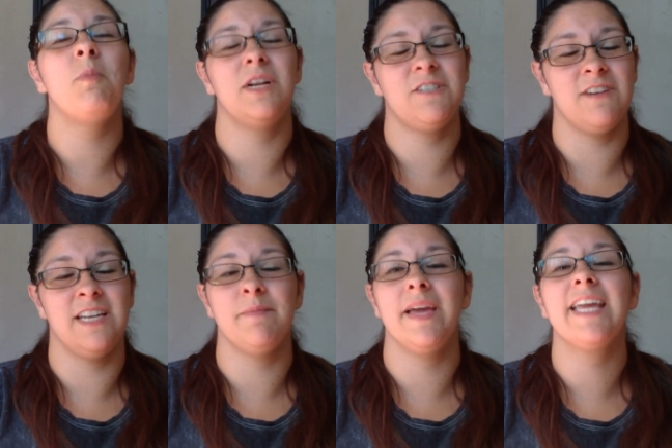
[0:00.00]
much fun,
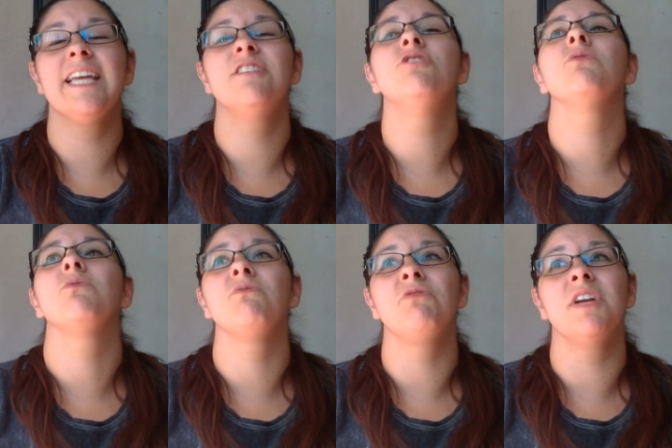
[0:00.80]
and my kids
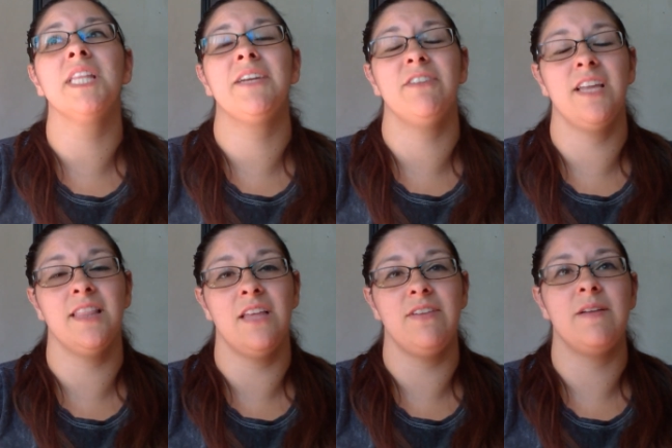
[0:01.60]
really, really
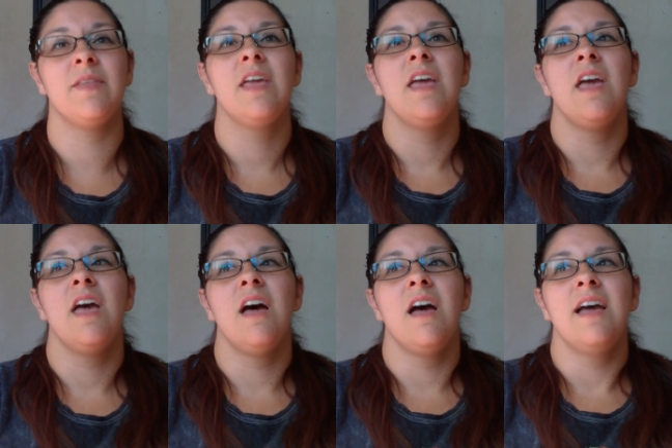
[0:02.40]
love it.
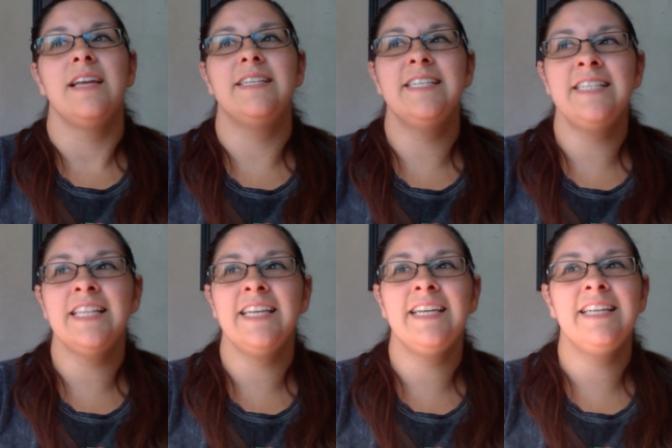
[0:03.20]

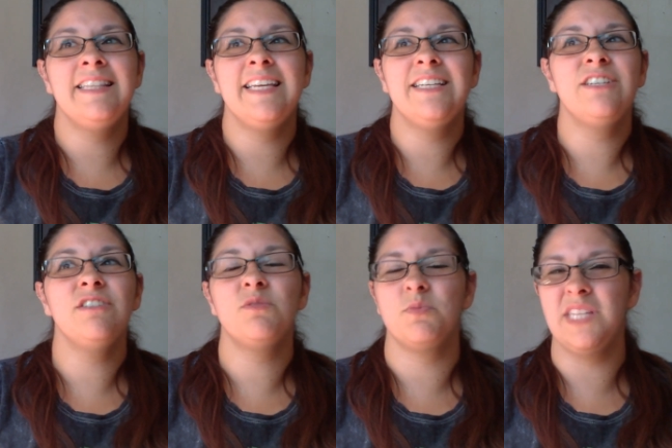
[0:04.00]
Disneyland, they
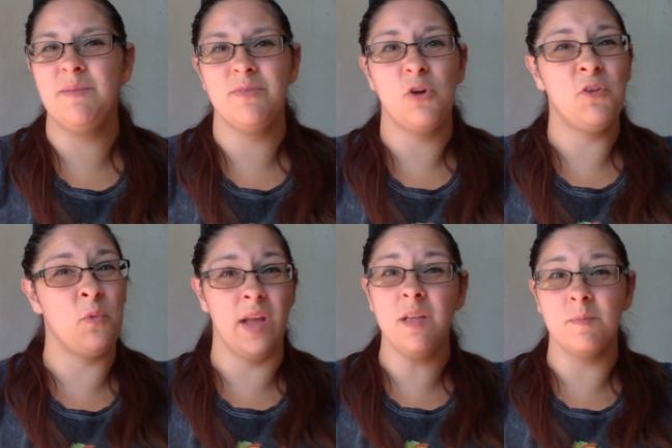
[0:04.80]
just seemed
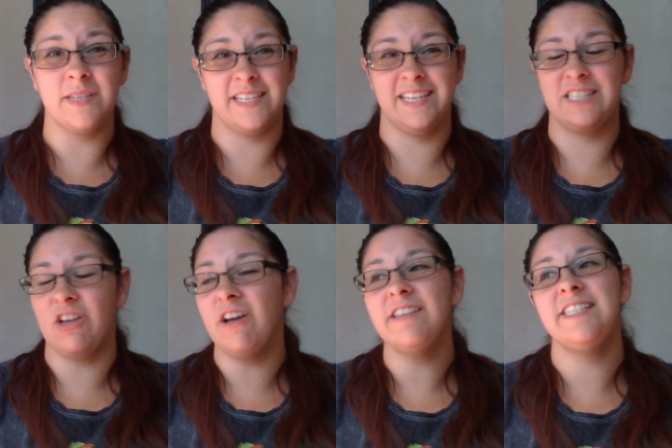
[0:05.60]
overwhelmed and
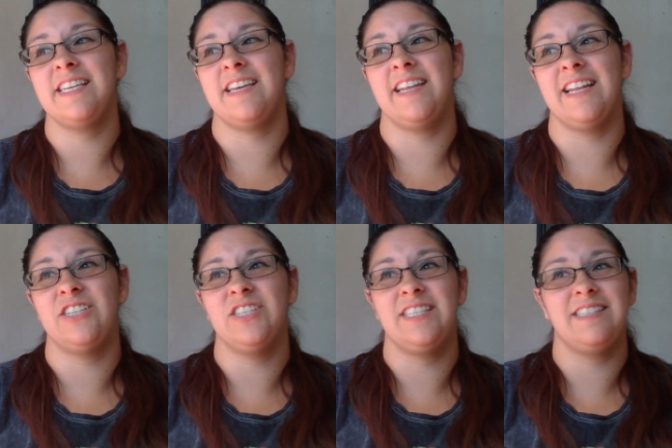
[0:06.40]
exhausted and
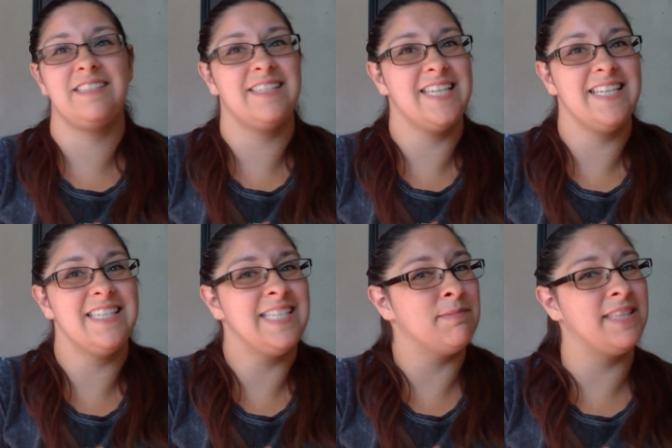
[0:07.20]
just
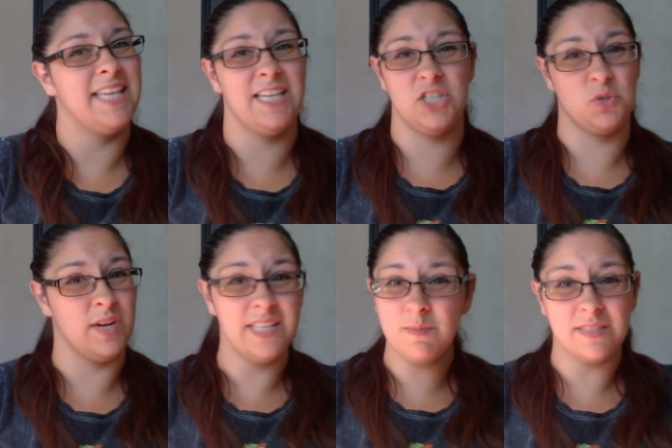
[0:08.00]
didn't seem like they
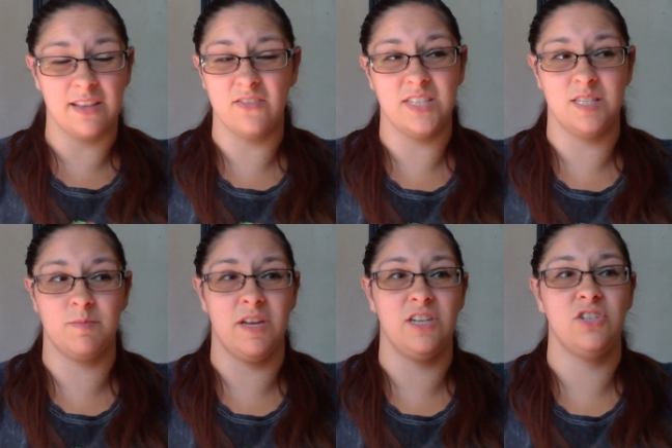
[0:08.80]
enjoyed themselves as
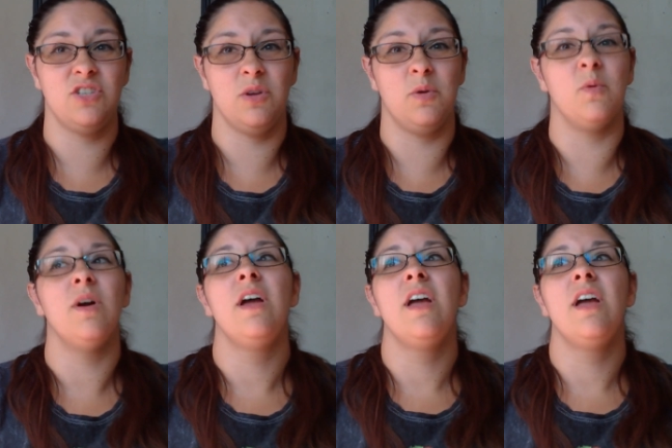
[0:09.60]
much. So